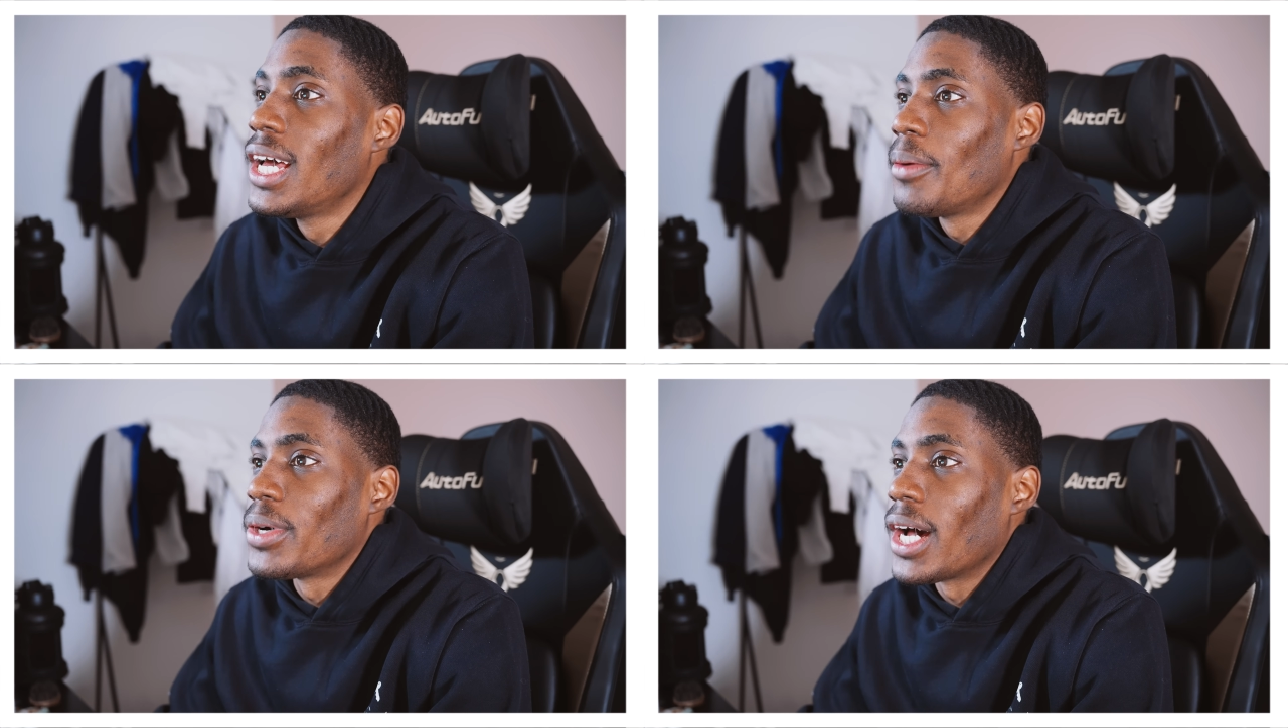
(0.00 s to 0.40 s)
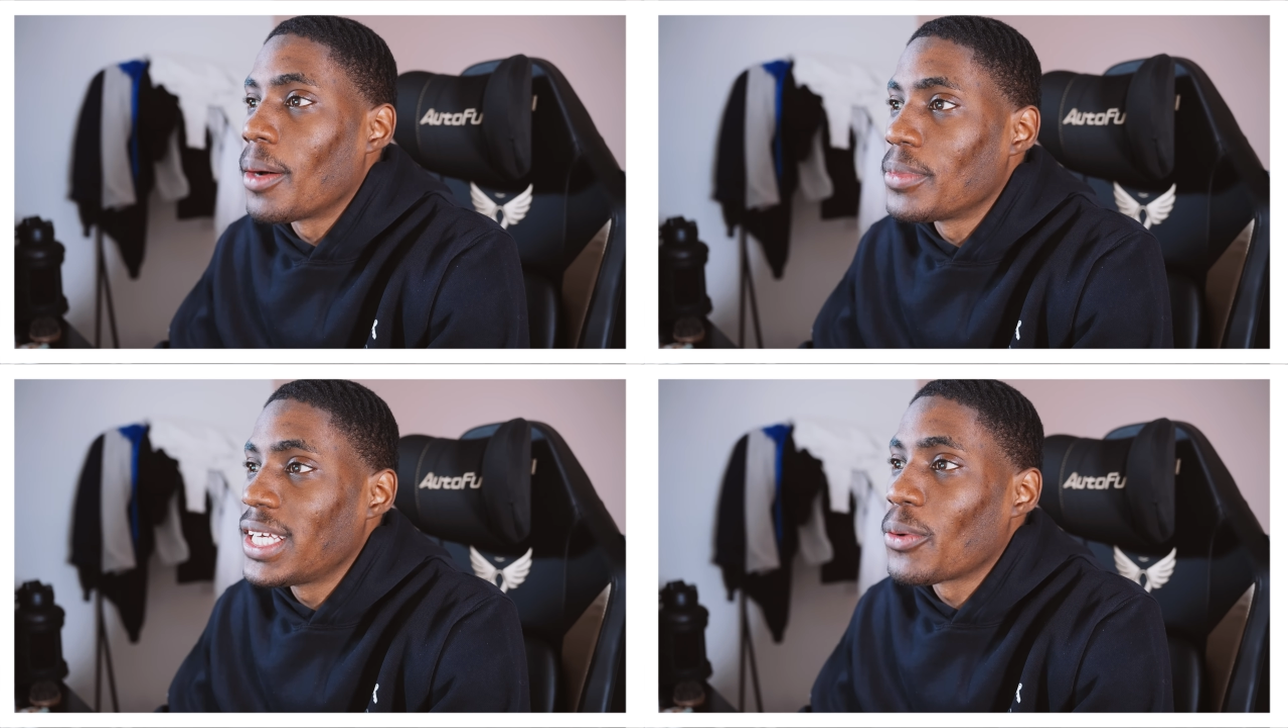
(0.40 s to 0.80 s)

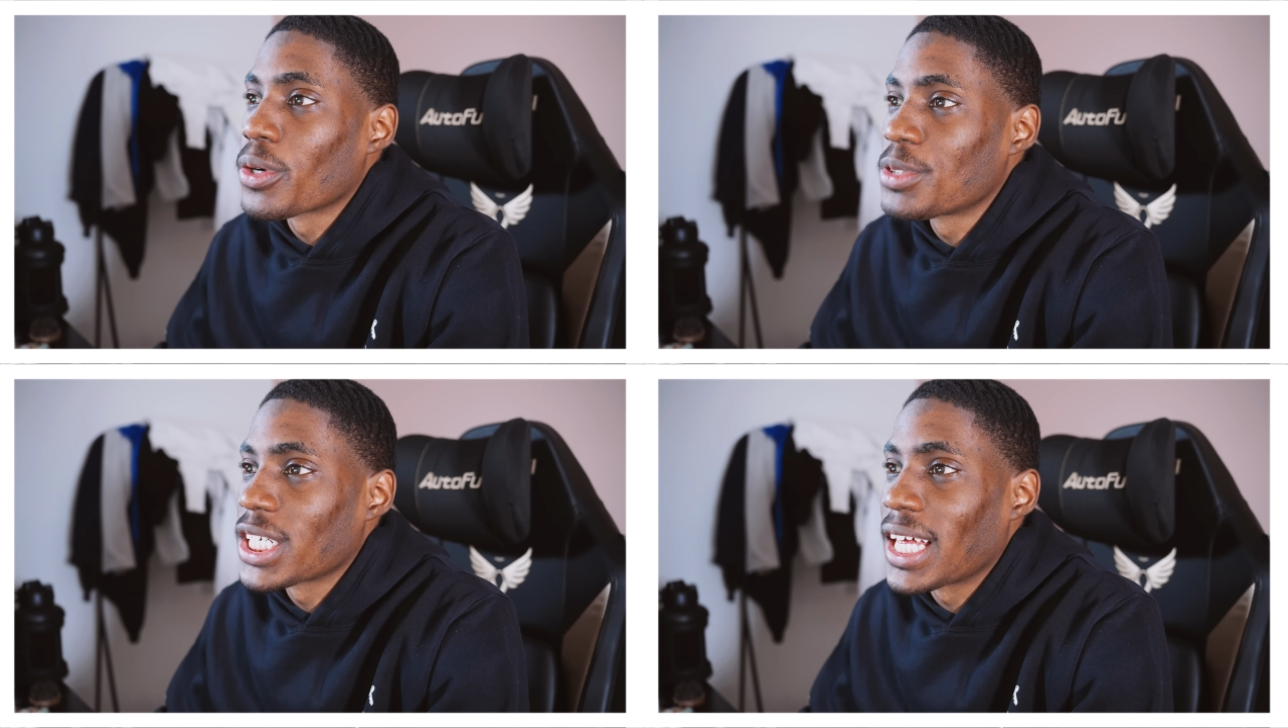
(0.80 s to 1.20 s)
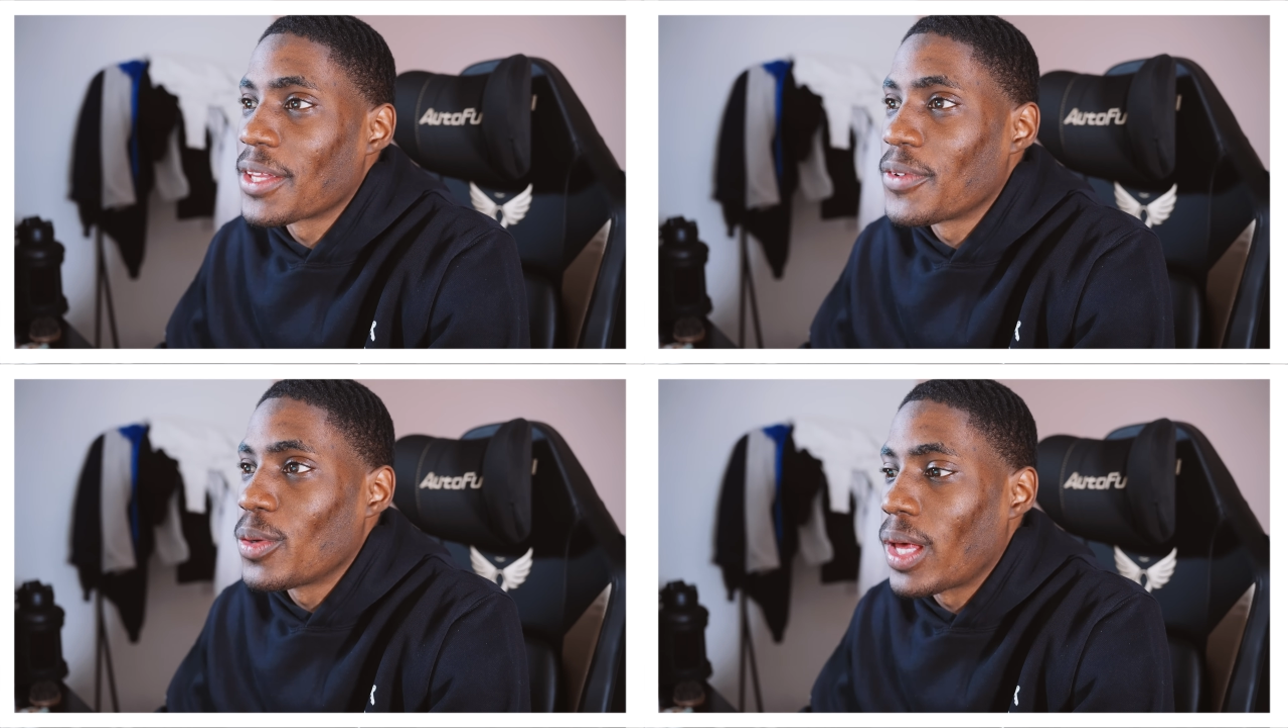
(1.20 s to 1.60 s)
But yeah, we're checking out the
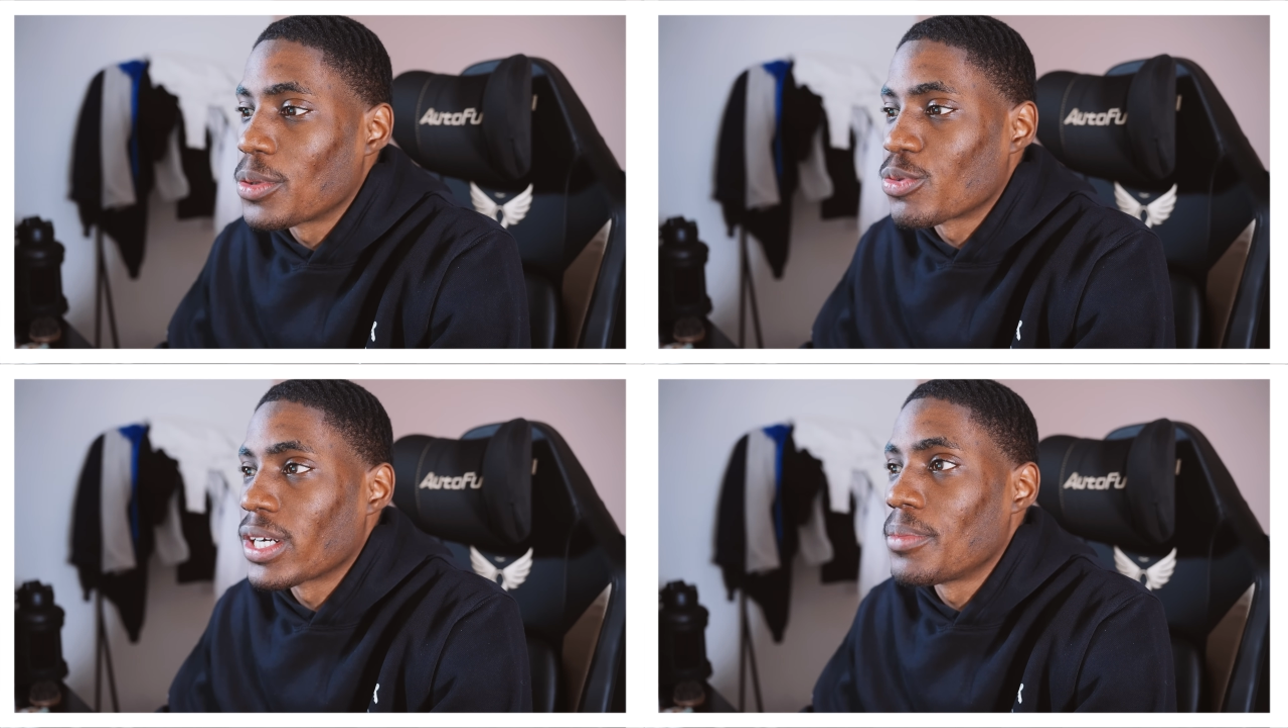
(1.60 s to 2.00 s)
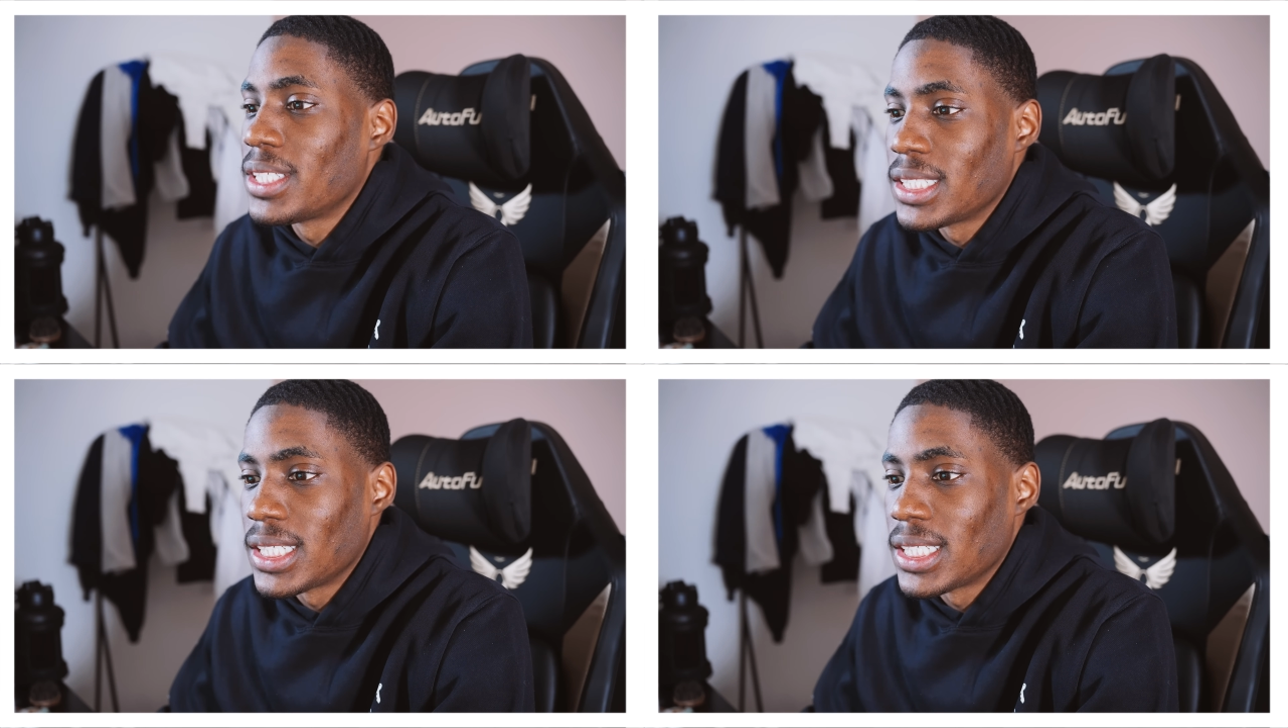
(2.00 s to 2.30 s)
video that was recommended.